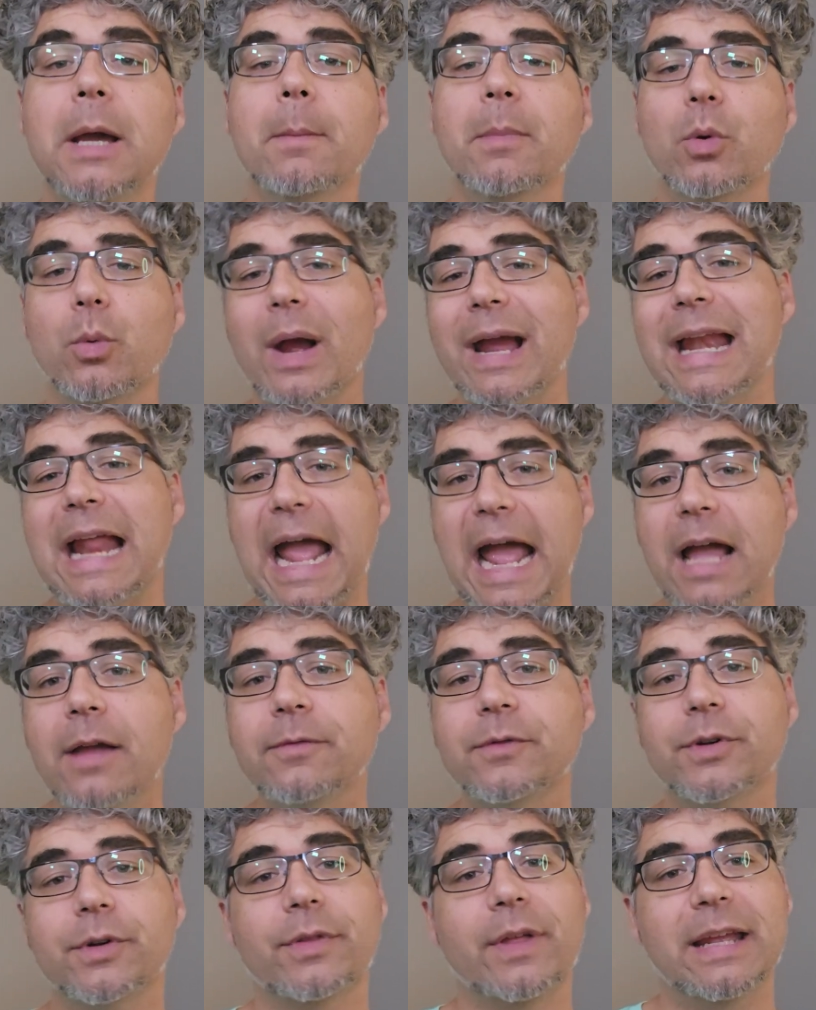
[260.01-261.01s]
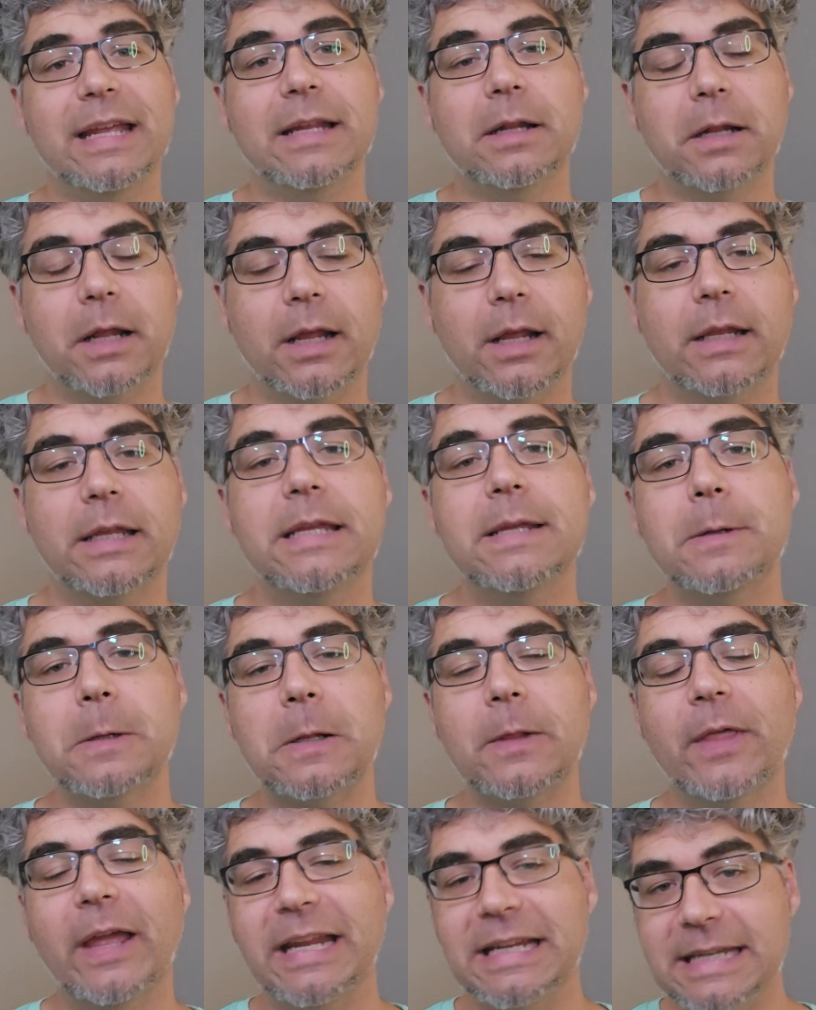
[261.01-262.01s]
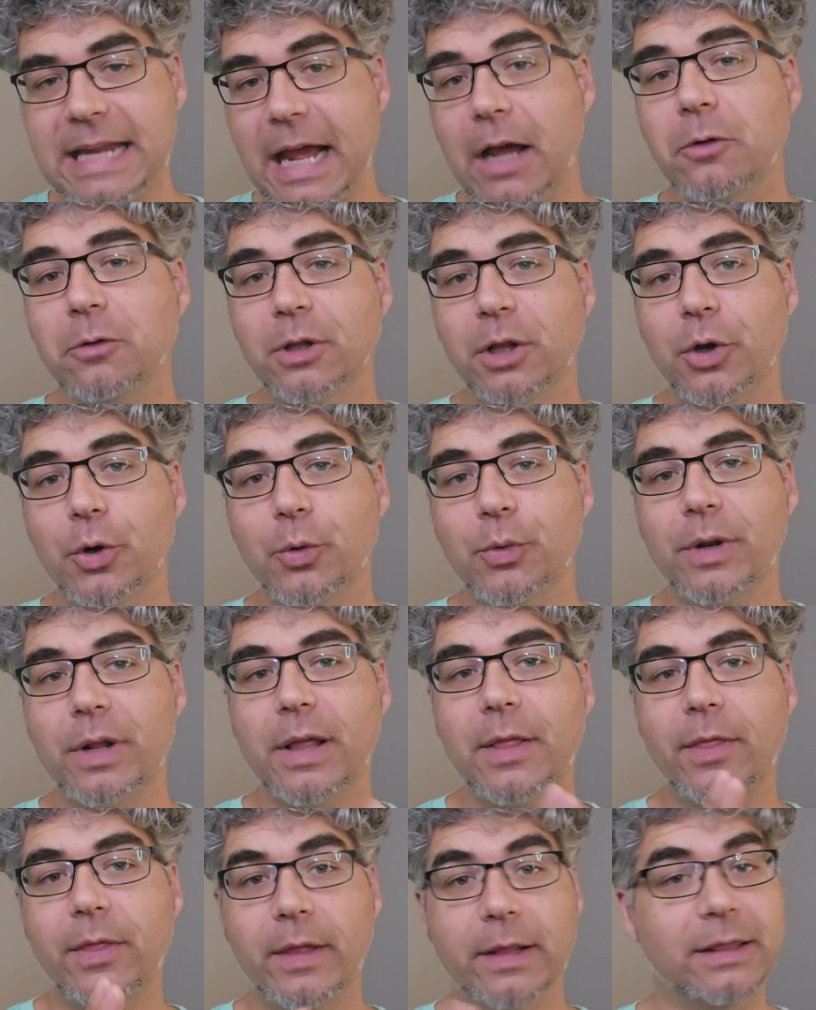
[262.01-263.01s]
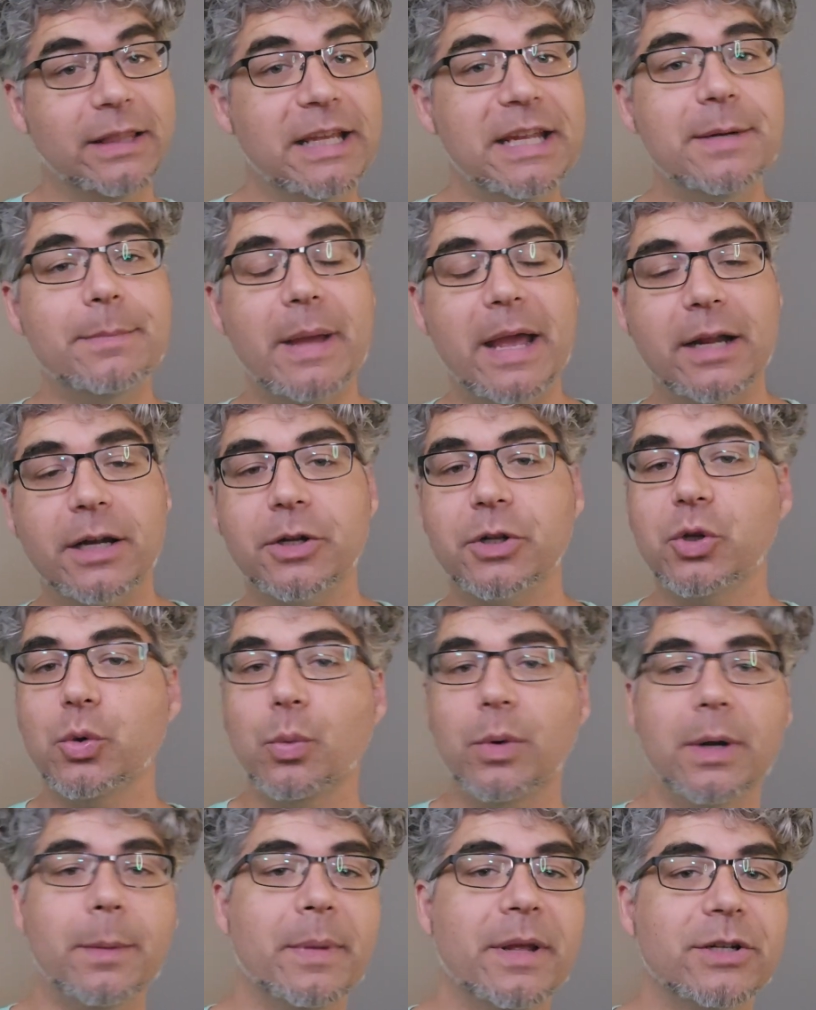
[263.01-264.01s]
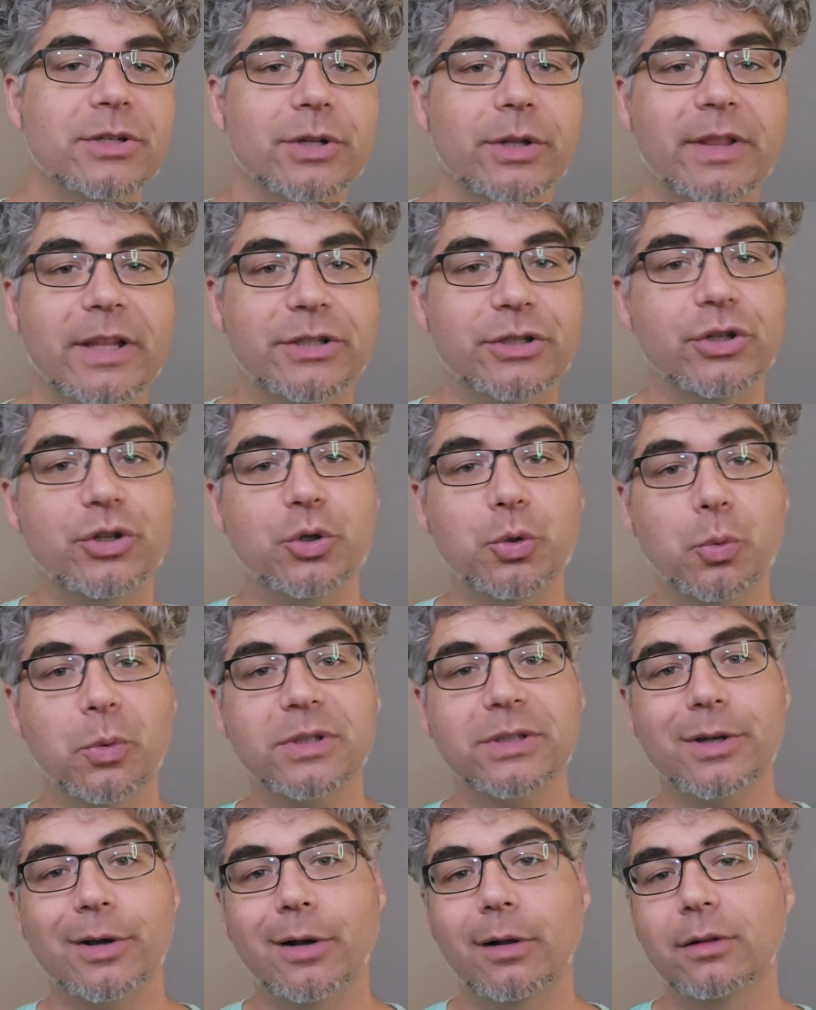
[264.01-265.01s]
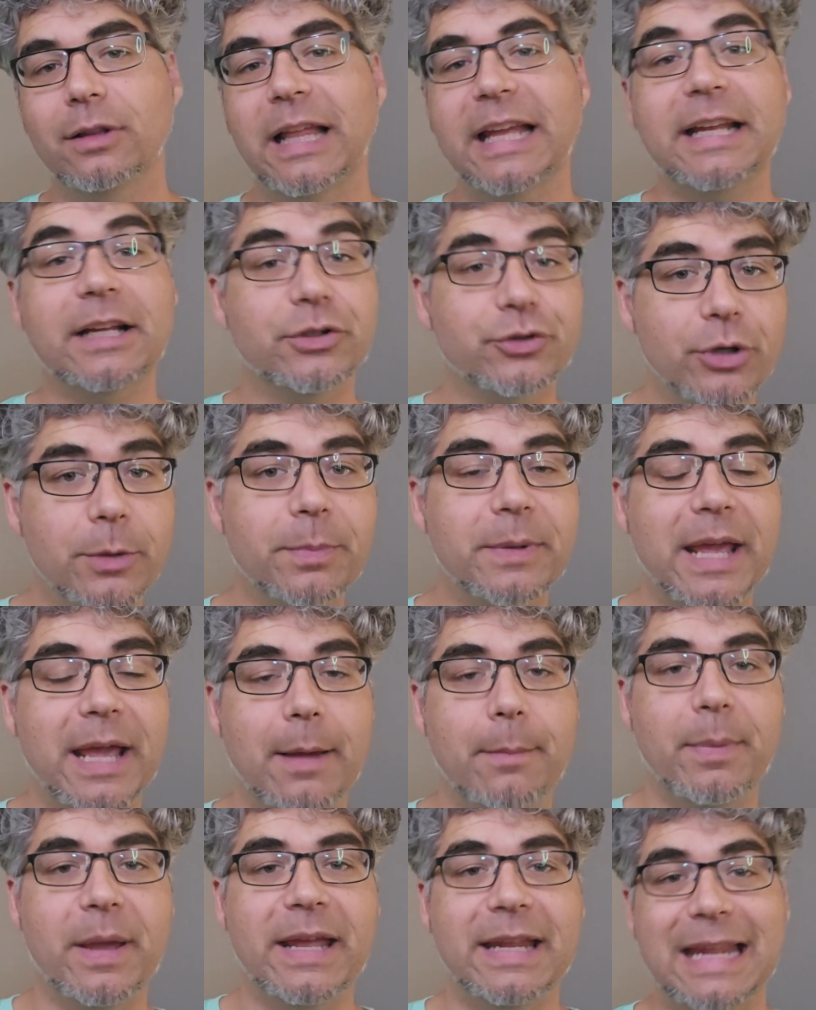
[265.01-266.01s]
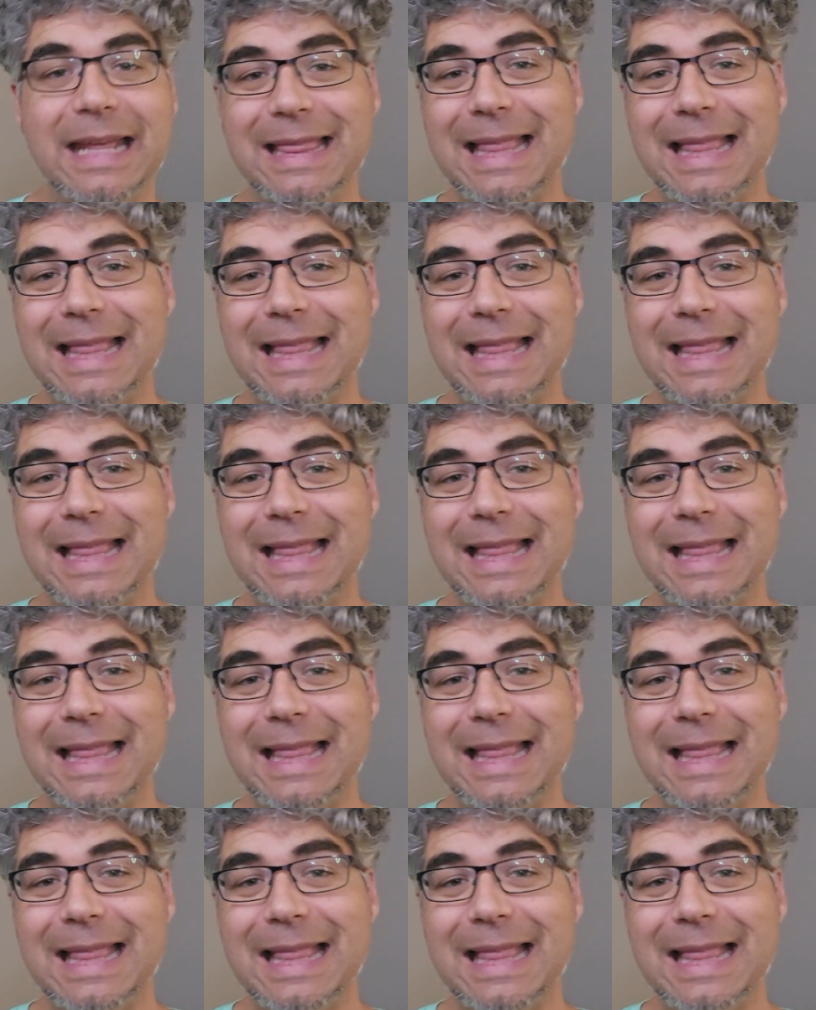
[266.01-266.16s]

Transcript: But right after they download the lead magnet, you want to make sure that you do what's called like a drip campaign.